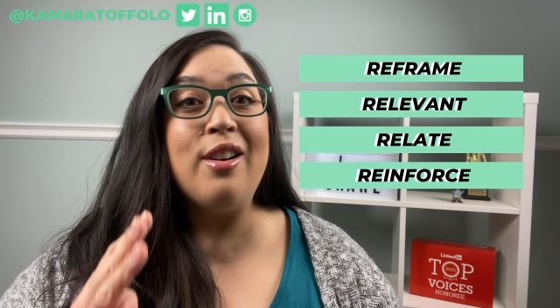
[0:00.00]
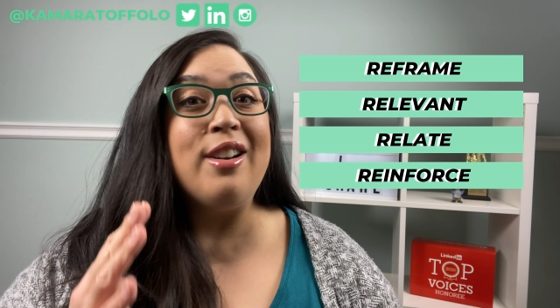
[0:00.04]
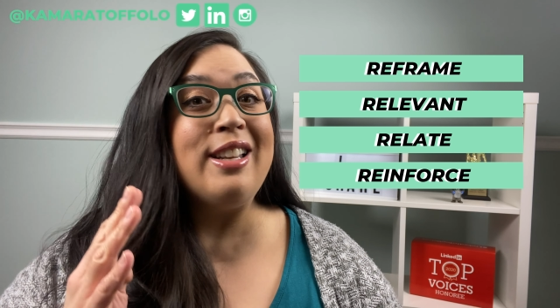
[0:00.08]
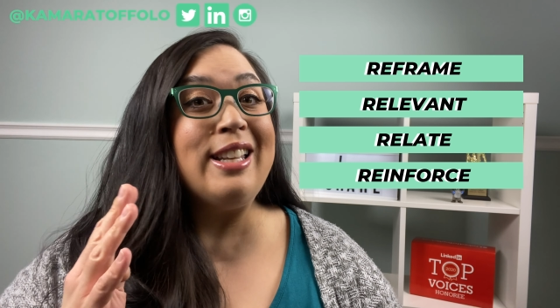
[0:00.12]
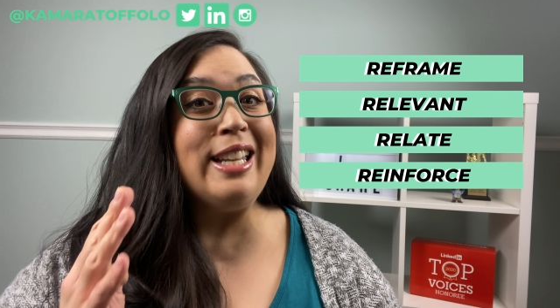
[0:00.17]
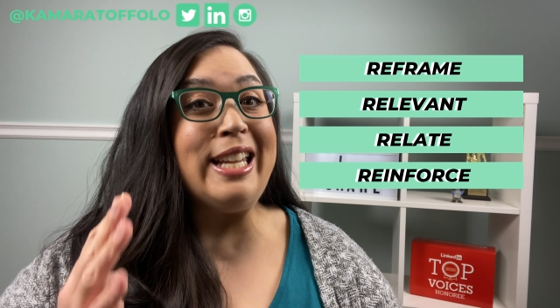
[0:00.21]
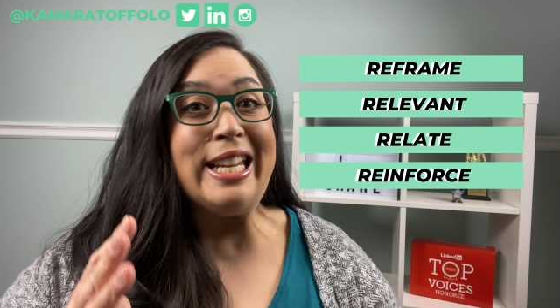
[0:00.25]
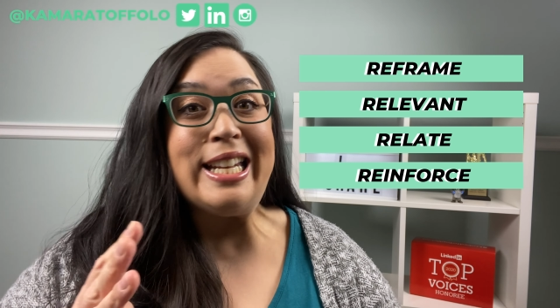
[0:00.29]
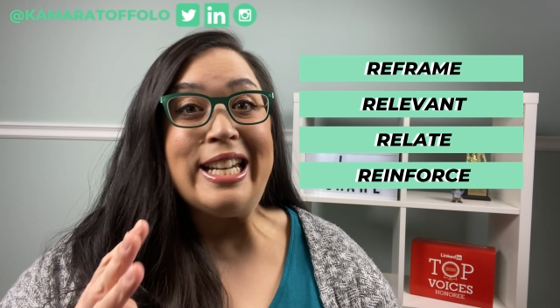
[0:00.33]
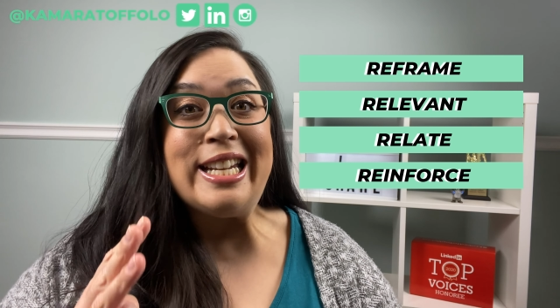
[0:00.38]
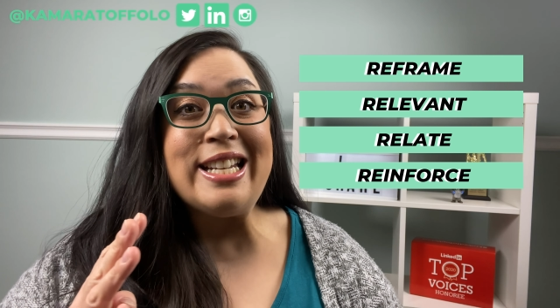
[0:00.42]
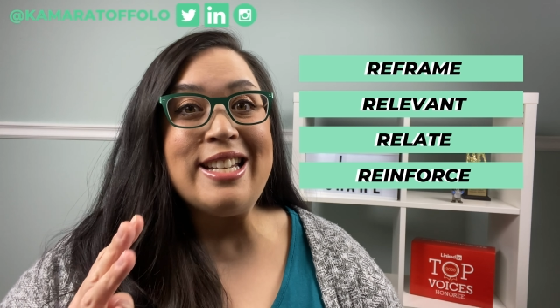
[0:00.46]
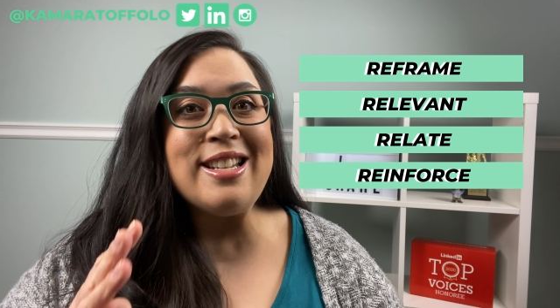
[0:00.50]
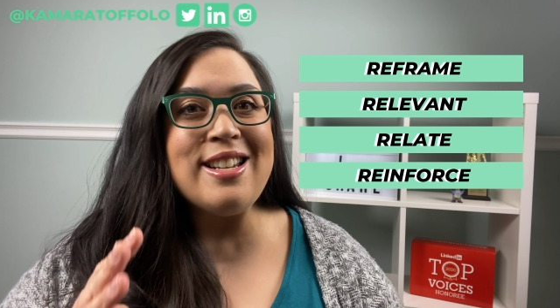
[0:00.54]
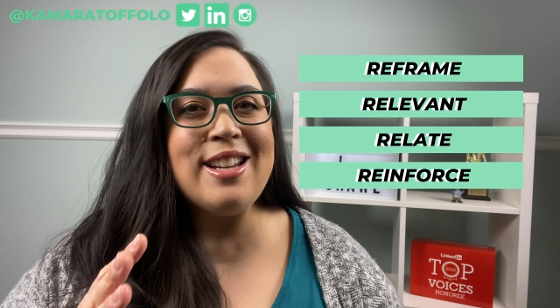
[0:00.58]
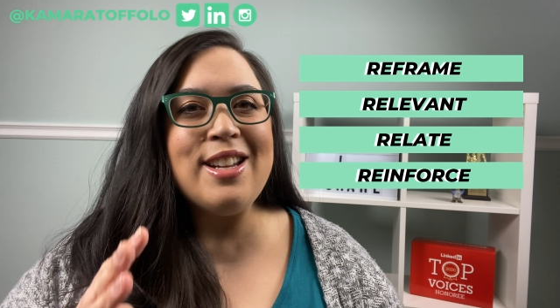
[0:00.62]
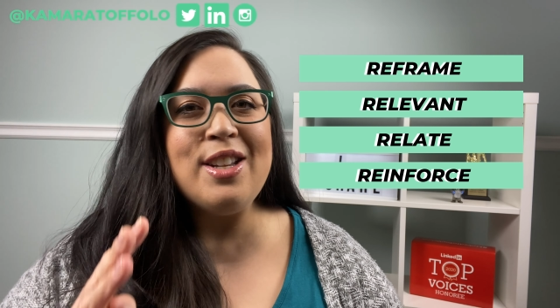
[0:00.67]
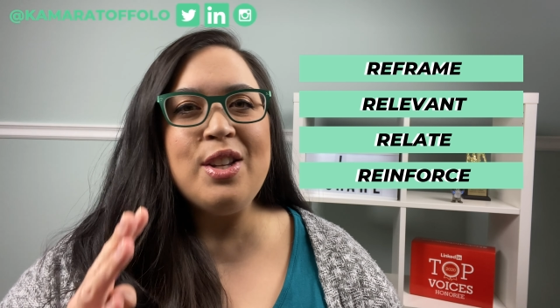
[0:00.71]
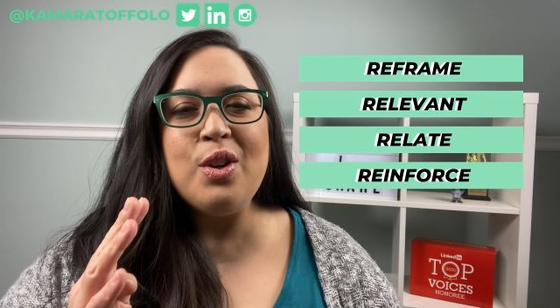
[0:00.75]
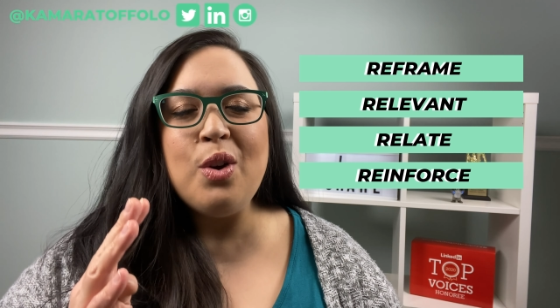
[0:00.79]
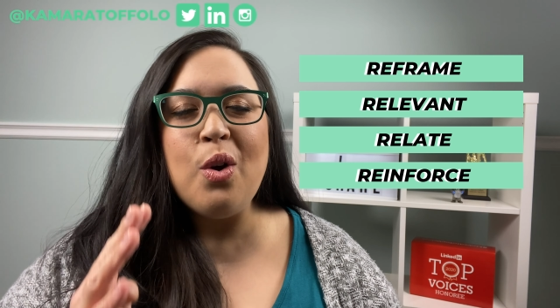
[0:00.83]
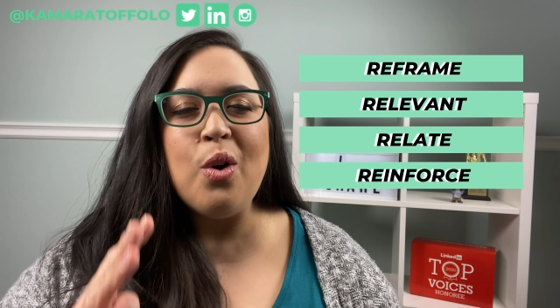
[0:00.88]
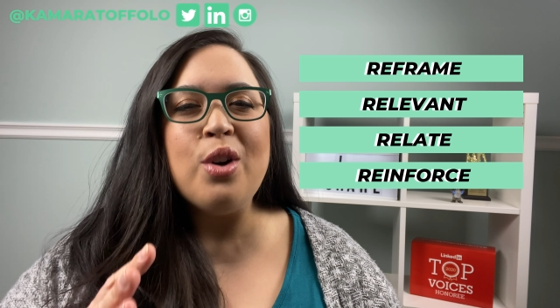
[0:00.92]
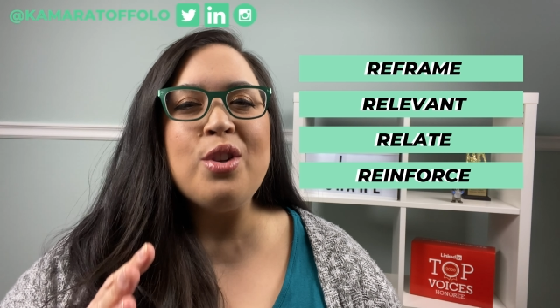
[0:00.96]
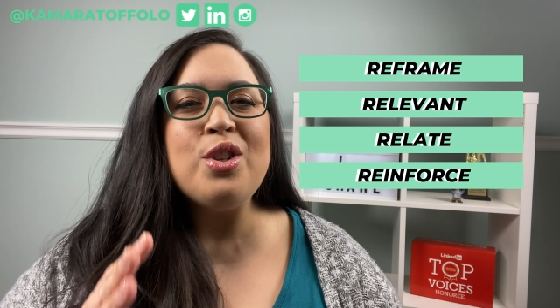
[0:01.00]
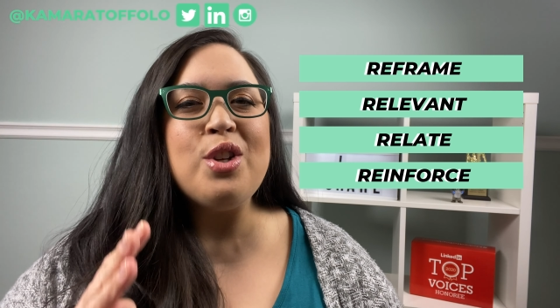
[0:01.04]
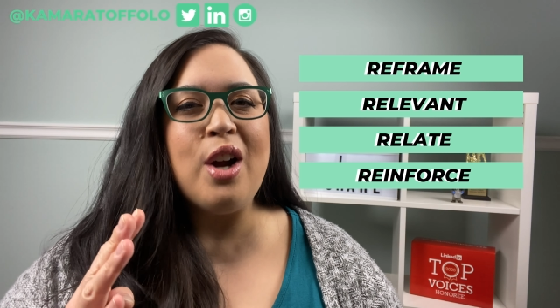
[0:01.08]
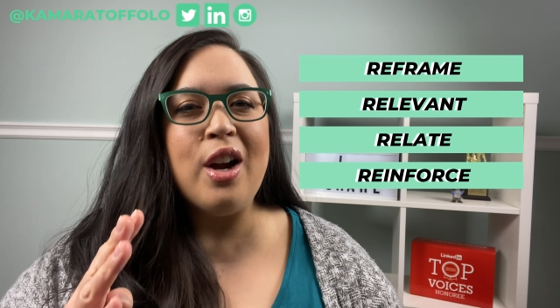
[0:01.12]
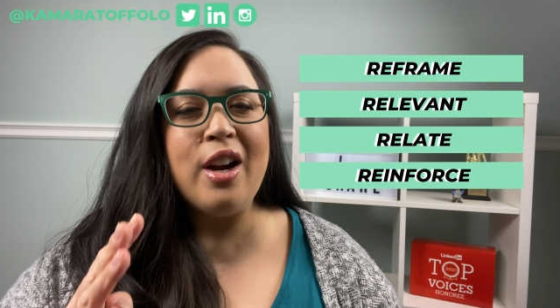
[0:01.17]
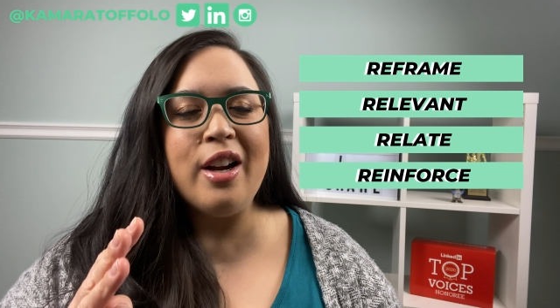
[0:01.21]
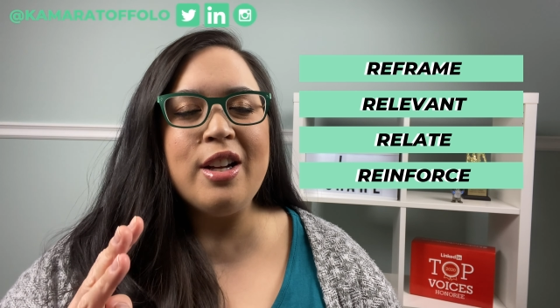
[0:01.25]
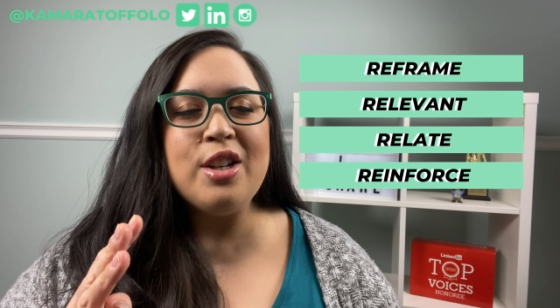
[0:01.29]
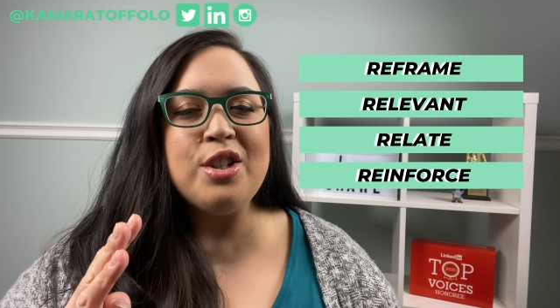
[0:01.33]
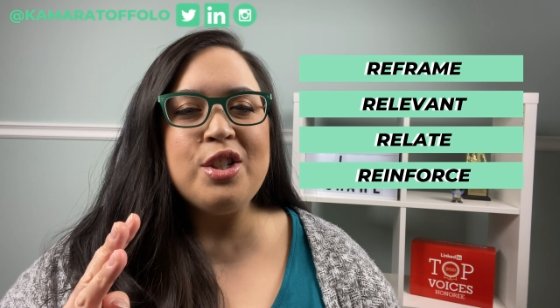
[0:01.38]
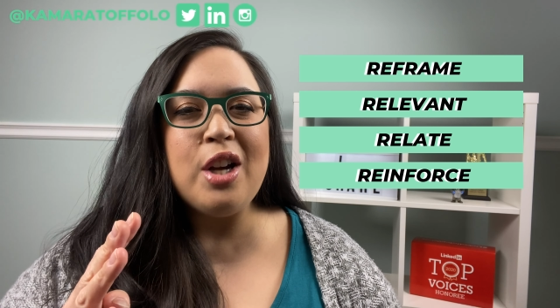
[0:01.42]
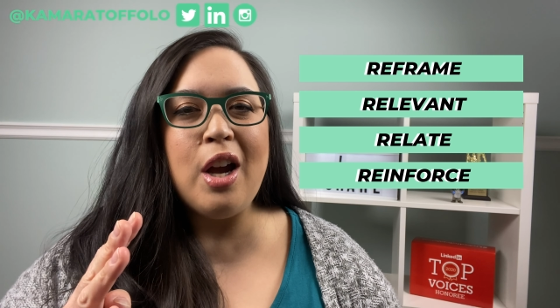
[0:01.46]
needed in your
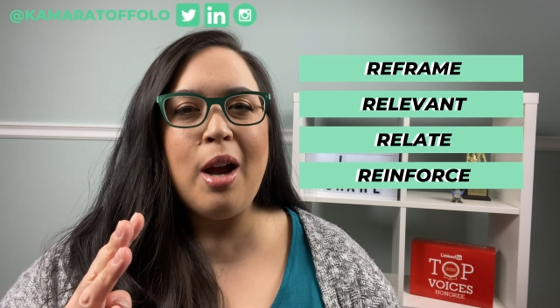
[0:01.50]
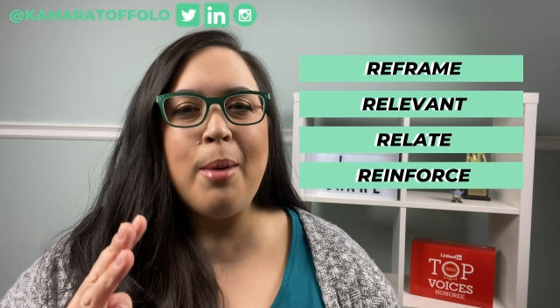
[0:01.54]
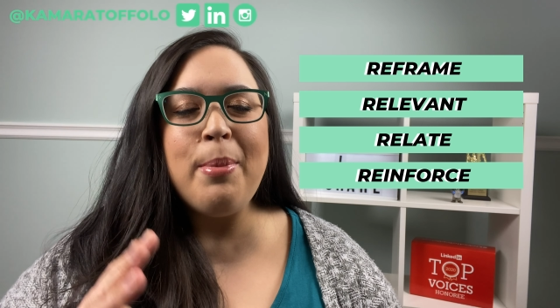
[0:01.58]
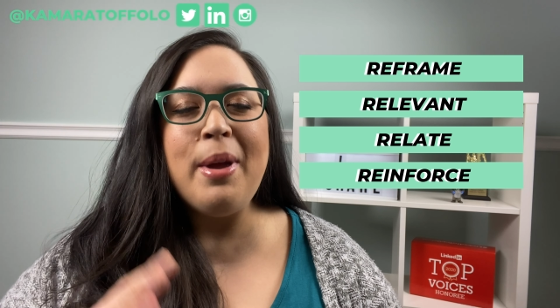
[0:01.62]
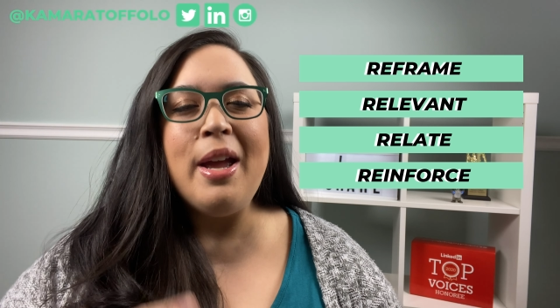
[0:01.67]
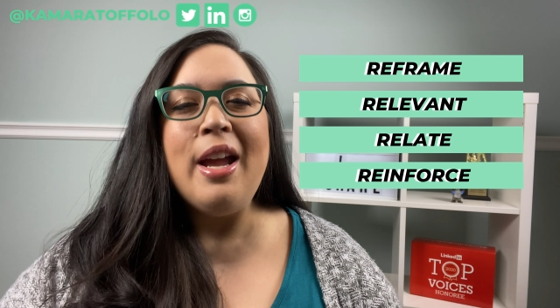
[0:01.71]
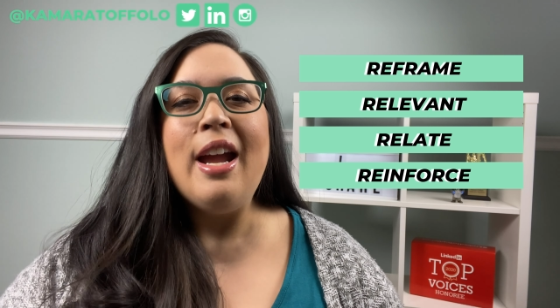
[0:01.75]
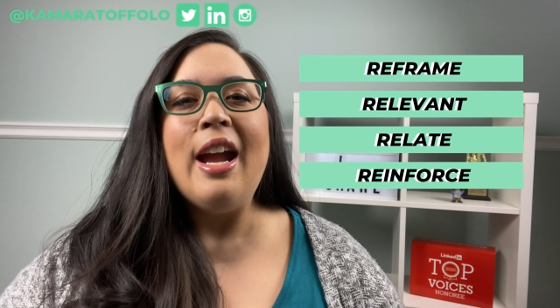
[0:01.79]
target job,